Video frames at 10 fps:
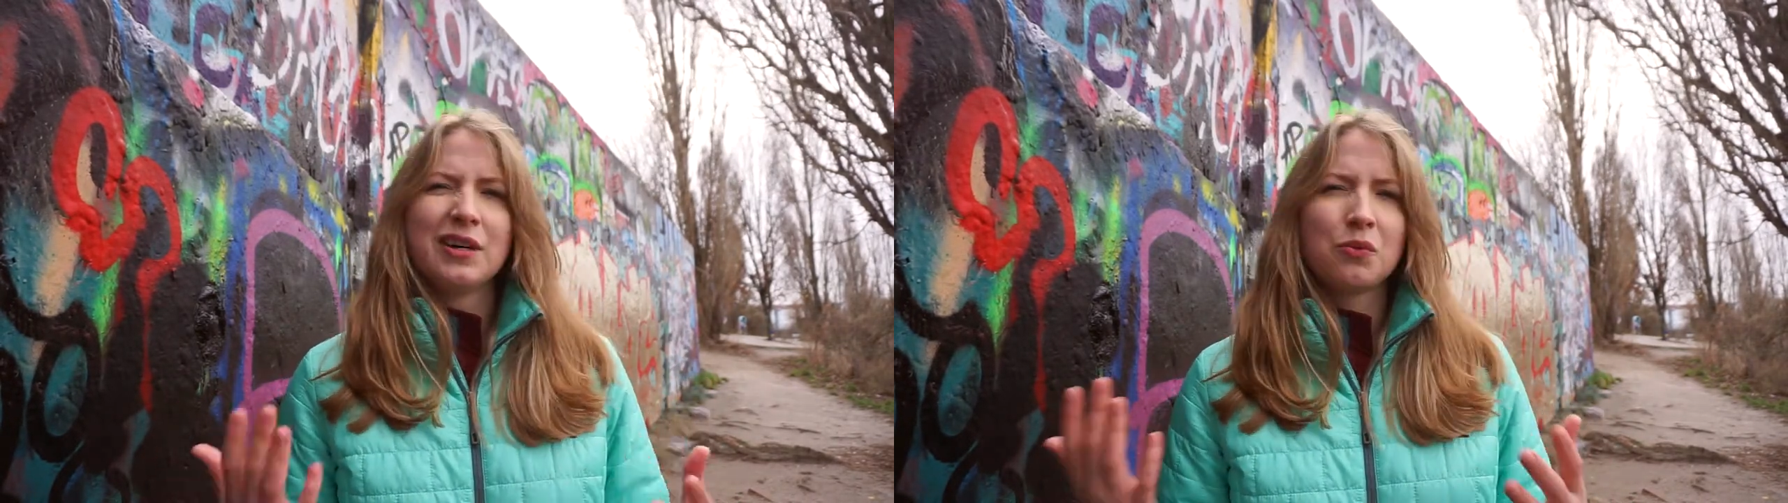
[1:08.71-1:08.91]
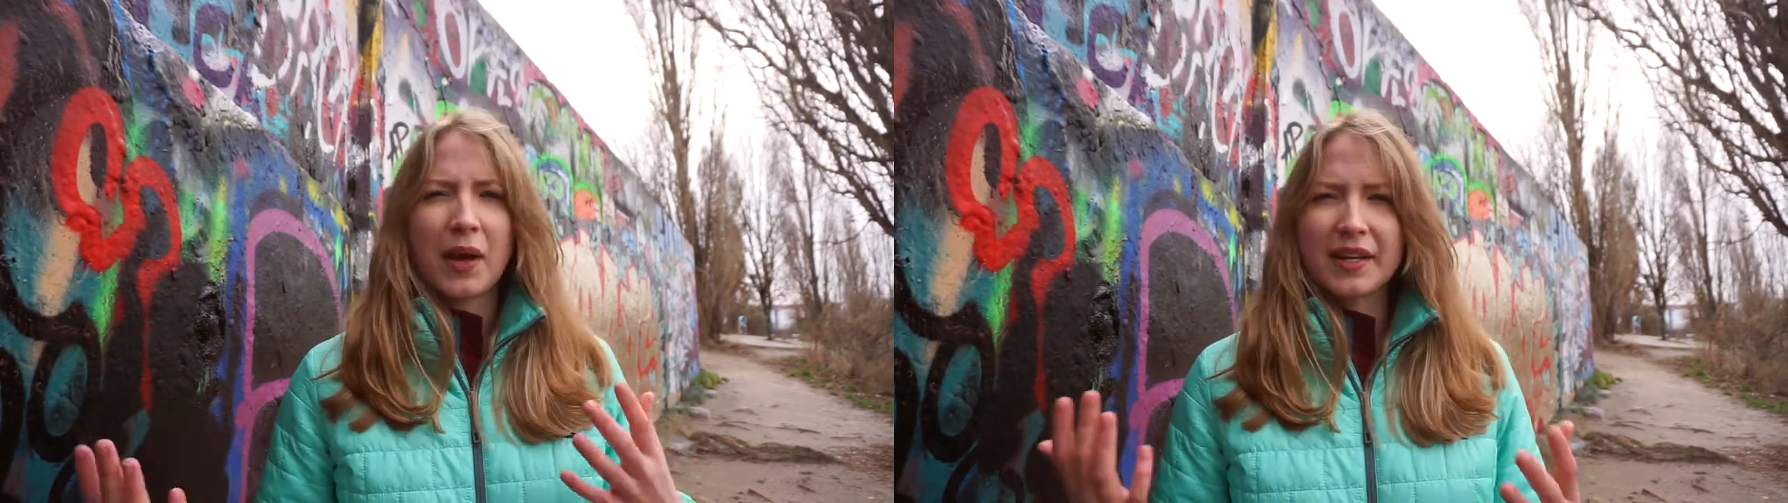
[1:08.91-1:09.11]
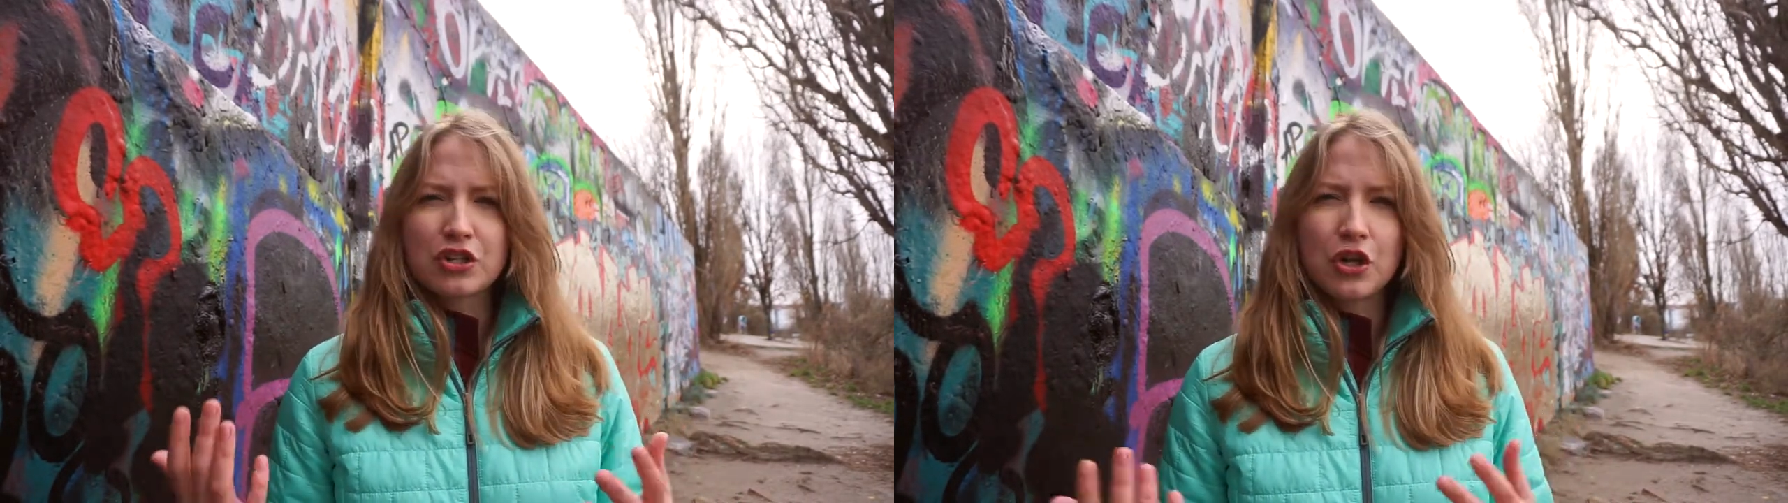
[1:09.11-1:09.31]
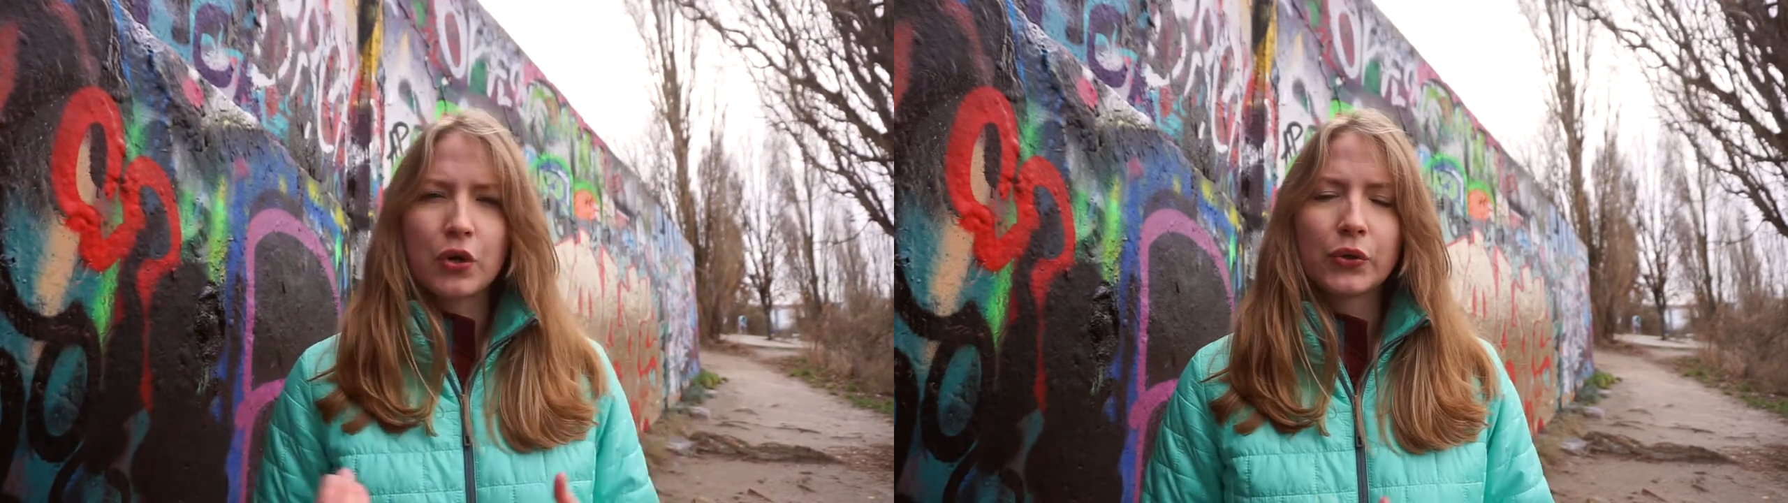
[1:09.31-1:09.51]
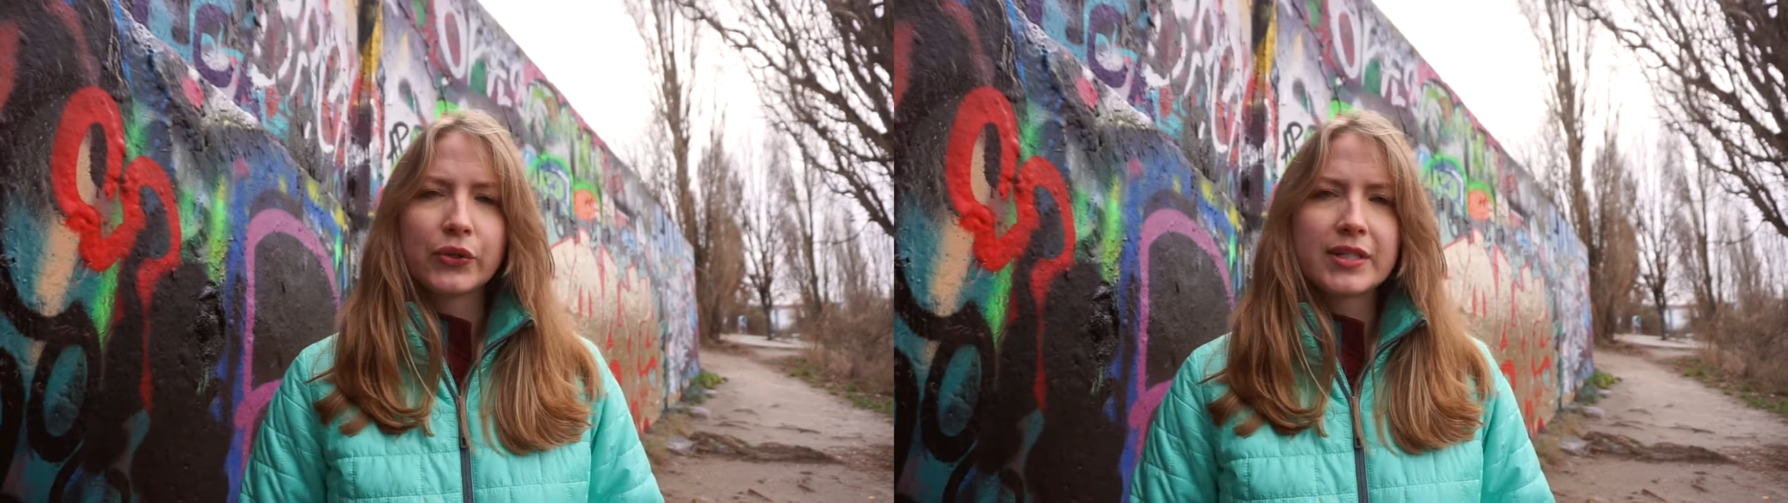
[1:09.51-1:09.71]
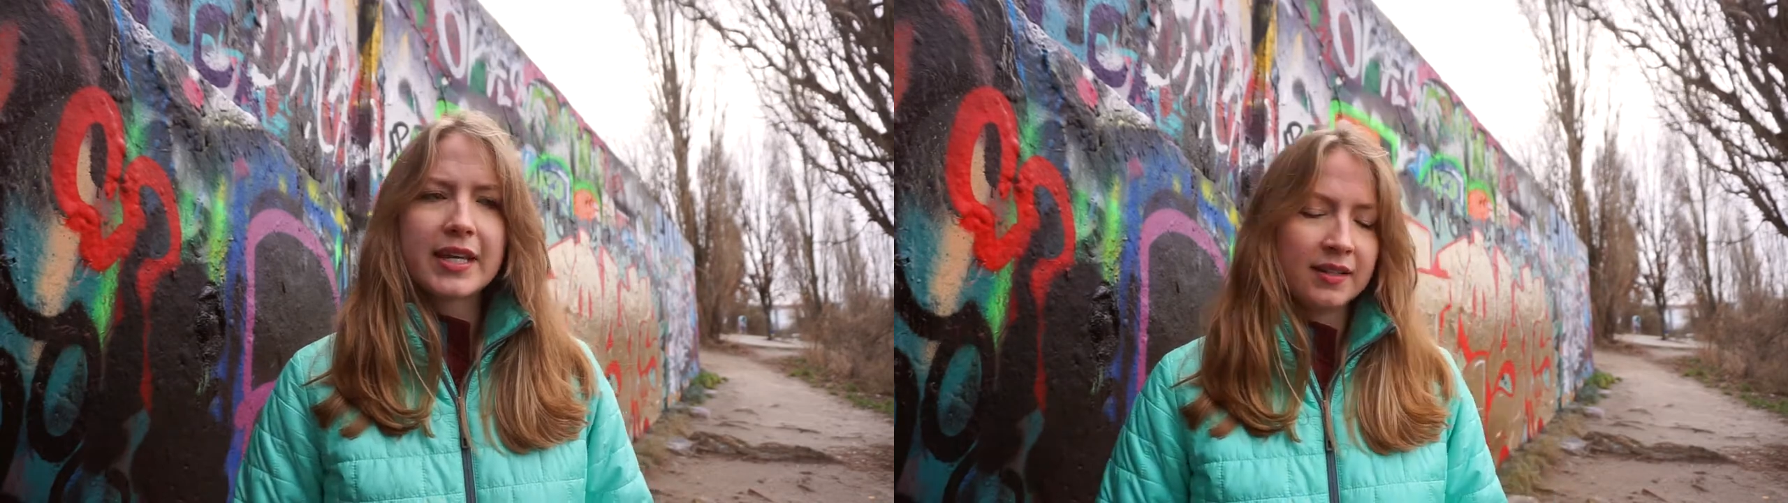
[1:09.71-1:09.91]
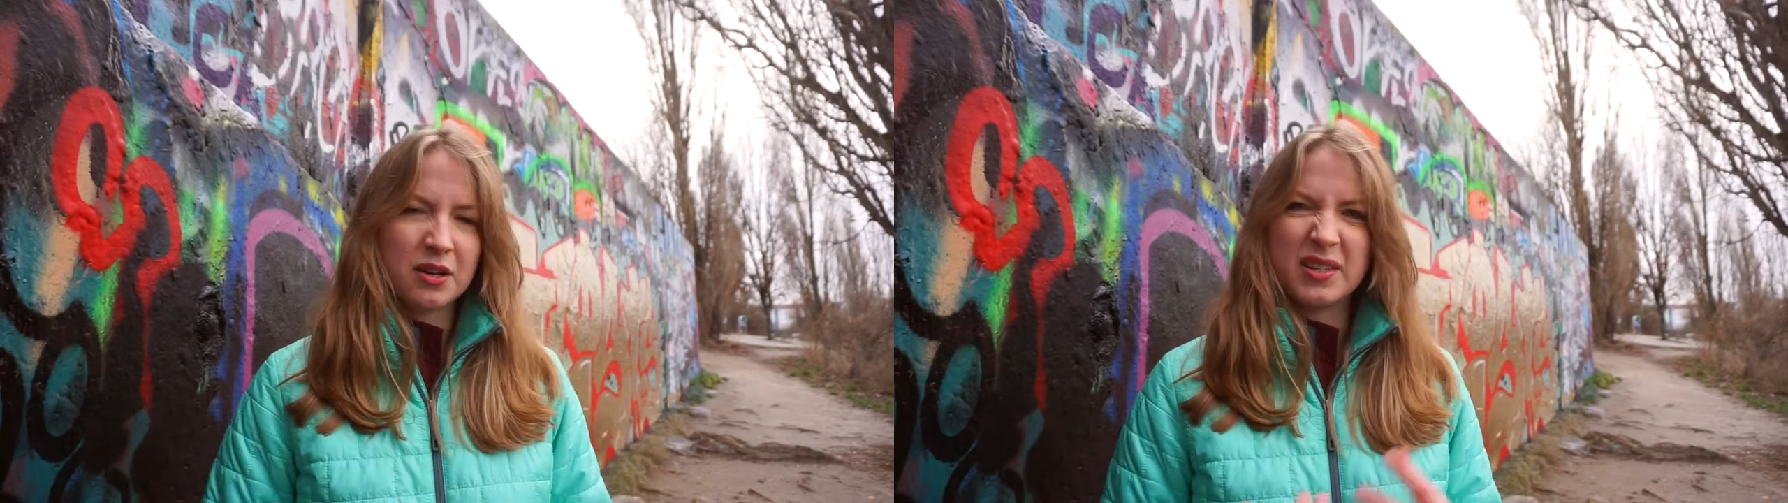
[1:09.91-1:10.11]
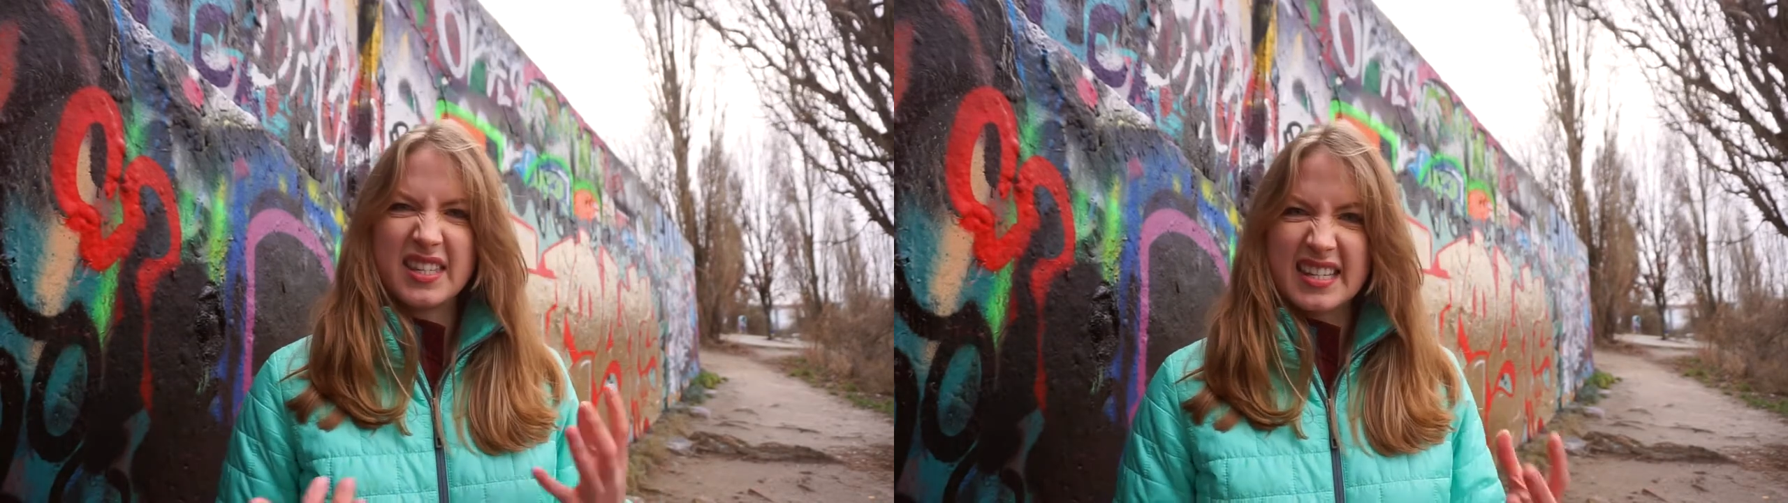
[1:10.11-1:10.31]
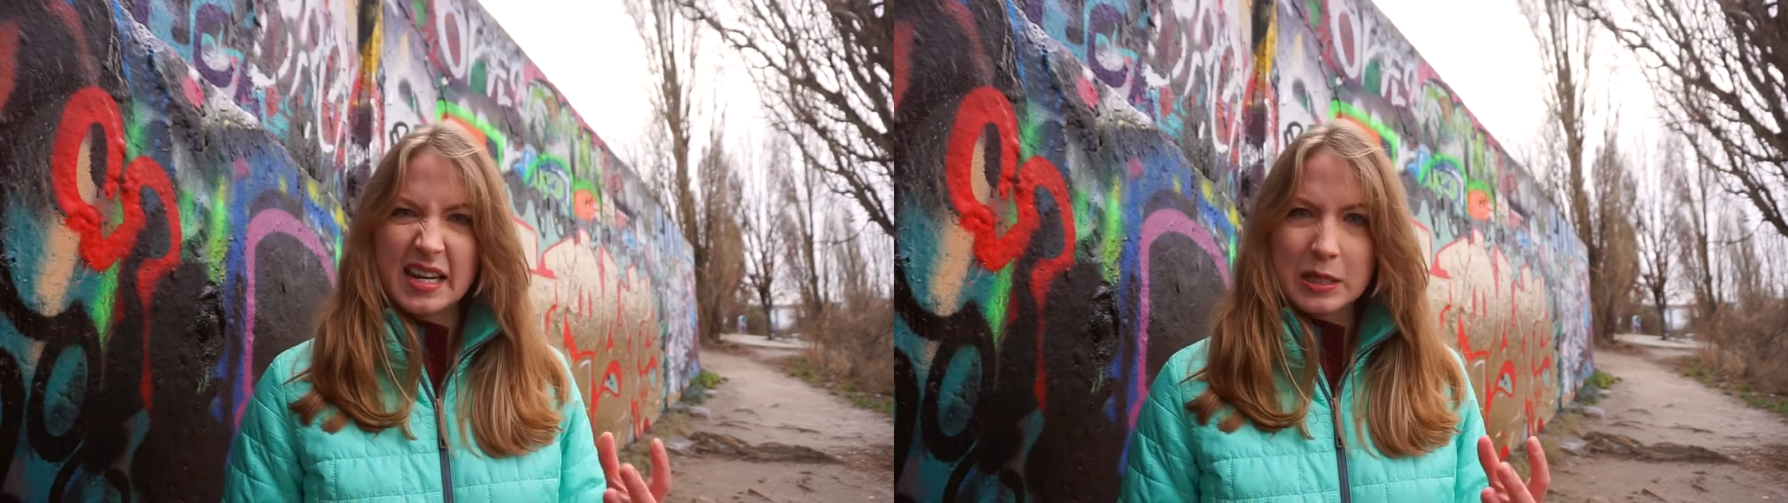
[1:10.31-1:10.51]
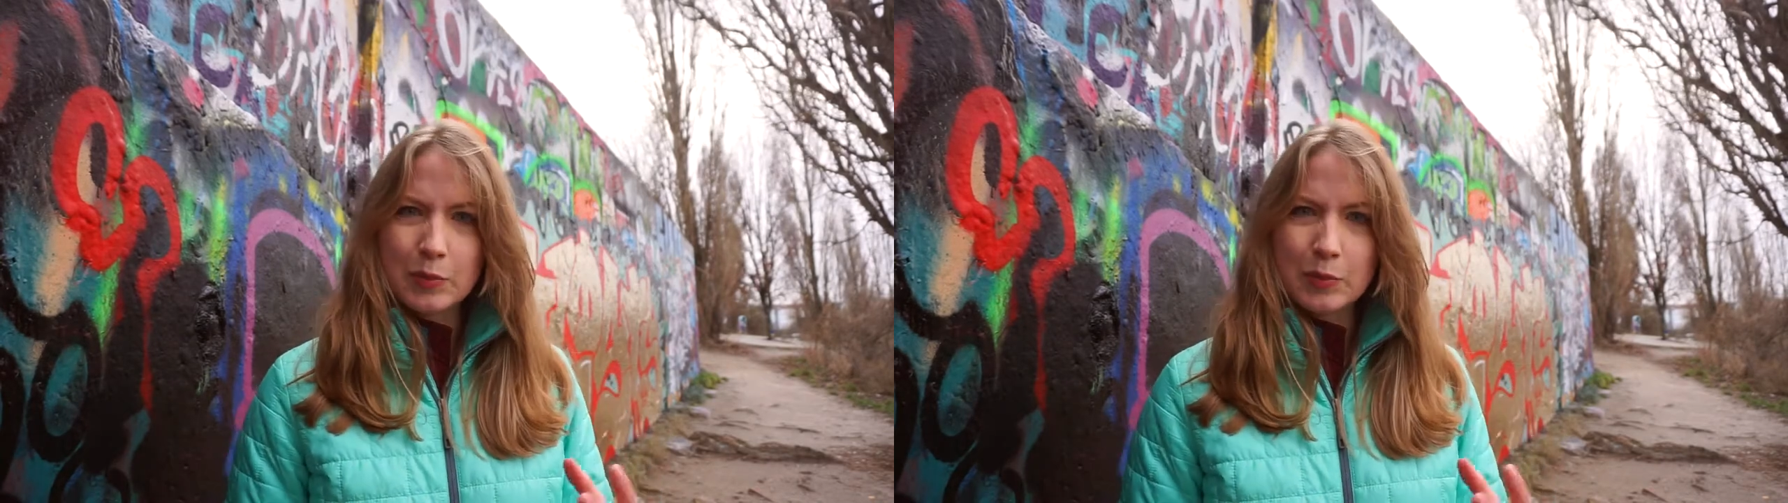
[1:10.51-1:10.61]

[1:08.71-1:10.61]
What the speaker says: wettish cold, so it stings